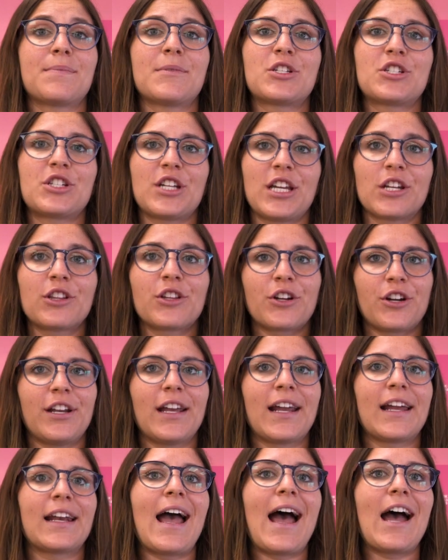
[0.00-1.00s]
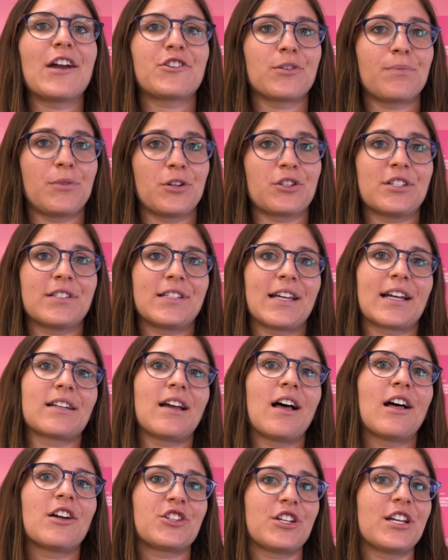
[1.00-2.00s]
its machine learning and attribution
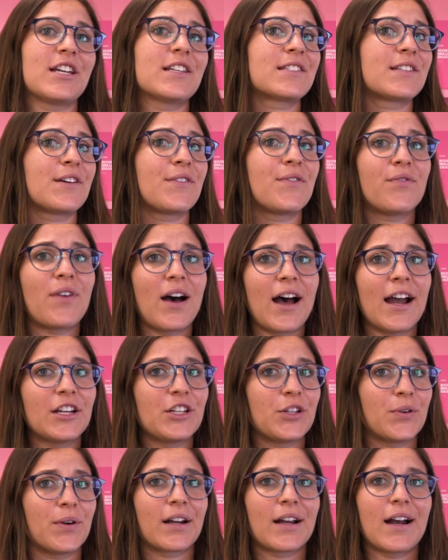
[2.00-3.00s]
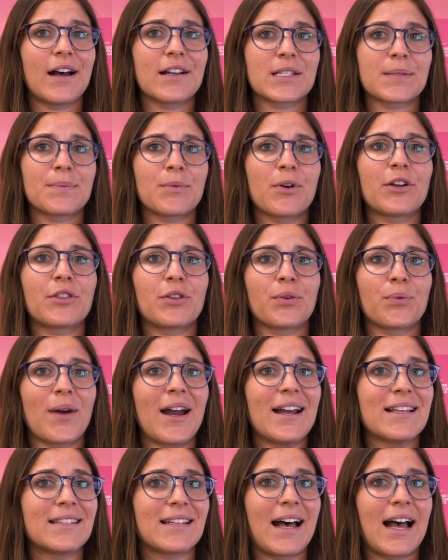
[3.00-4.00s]
technology to find your customer at the
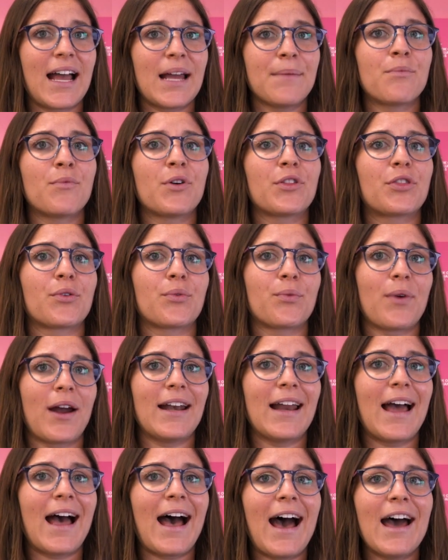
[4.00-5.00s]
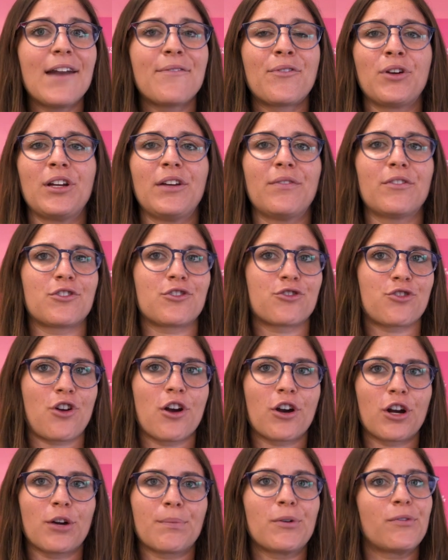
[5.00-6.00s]
right time with the right ad for even
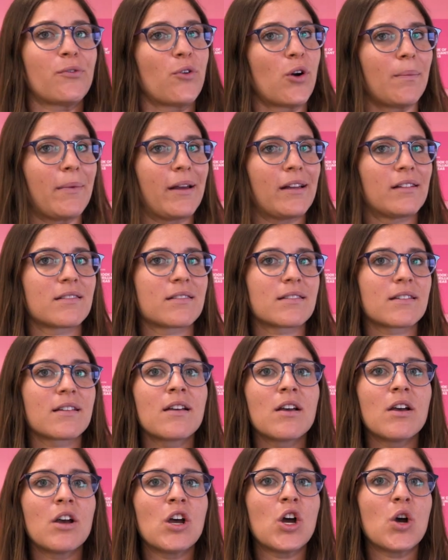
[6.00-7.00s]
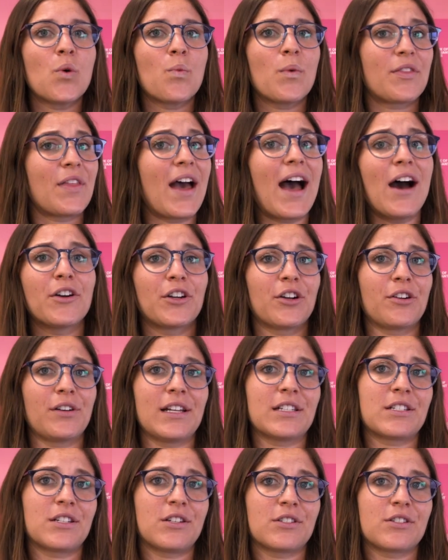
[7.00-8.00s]
stronger performance, without your
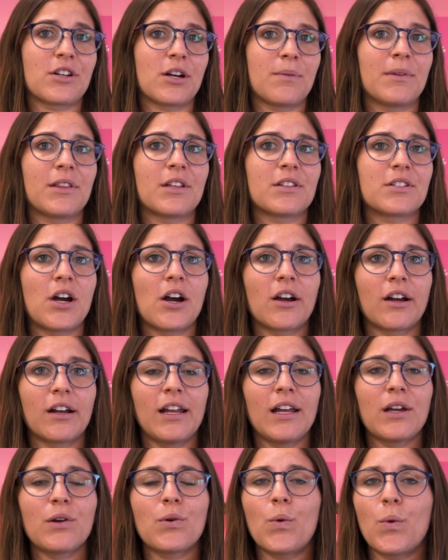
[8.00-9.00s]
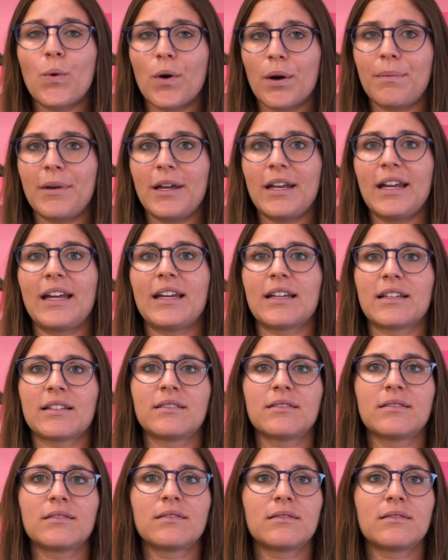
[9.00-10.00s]
need to determine the targeting or bidding.